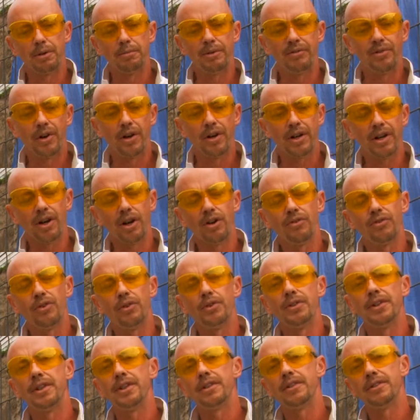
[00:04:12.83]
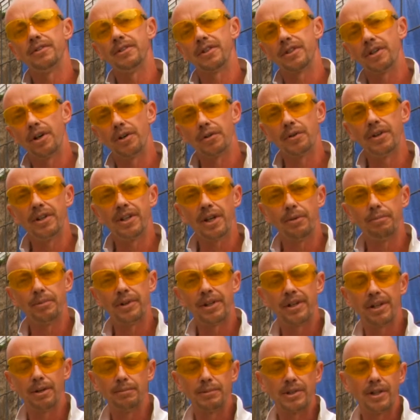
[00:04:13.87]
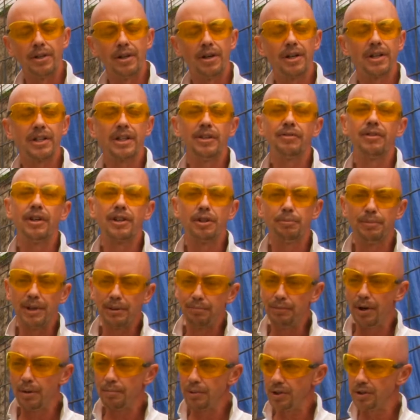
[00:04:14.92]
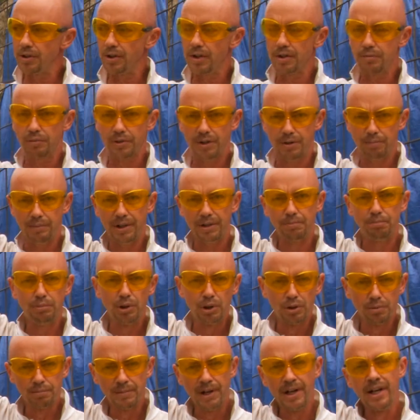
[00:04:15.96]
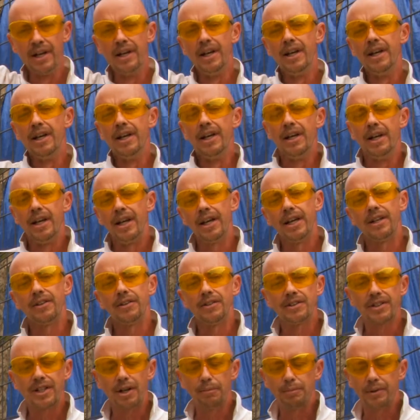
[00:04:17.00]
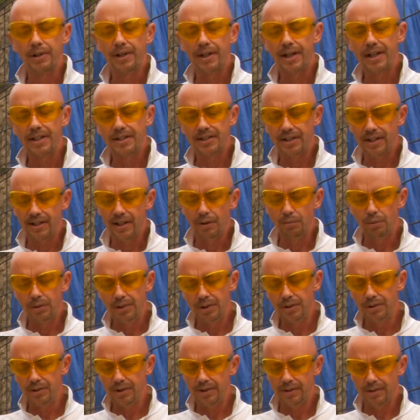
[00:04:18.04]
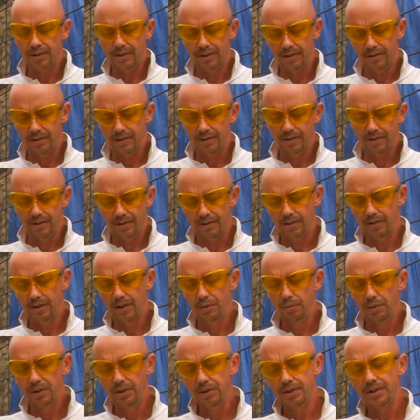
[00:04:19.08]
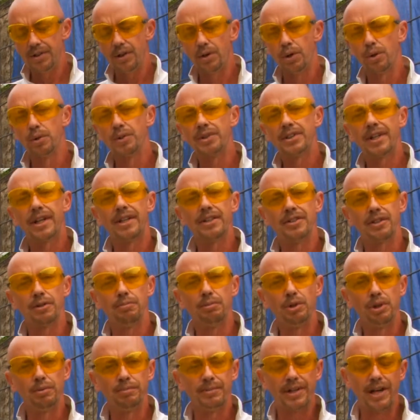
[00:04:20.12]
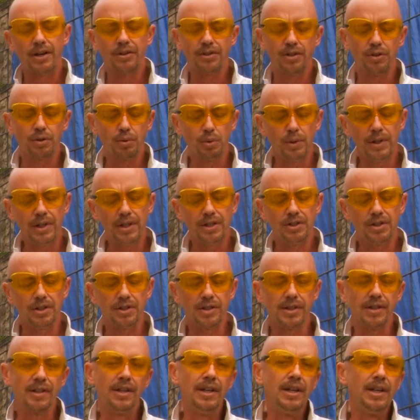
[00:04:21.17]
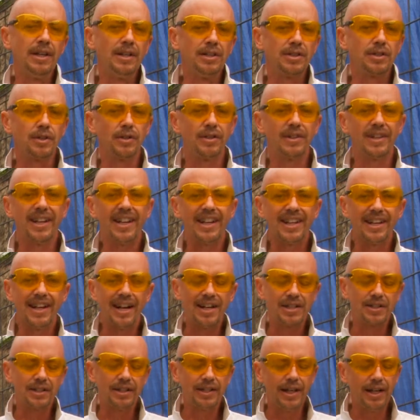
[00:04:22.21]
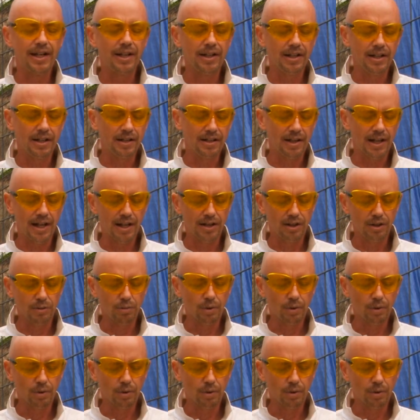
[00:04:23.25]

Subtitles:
be very careful. The concrete company comes along and they've got the big pumper truck with the big boom, and there's a couple of guys and they reduce the hose size of the boom down to 3 inches so that they can actually get it in, and you